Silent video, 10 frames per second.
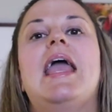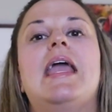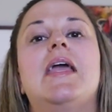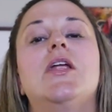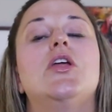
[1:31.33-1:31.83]

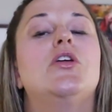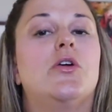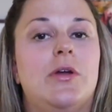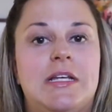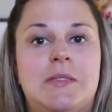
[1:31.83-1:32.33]
and
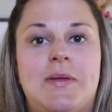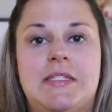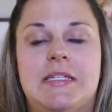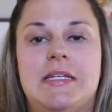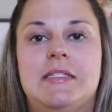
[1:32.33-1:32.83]
your
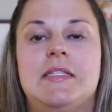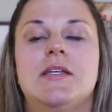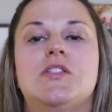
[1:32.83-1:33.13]
expenses.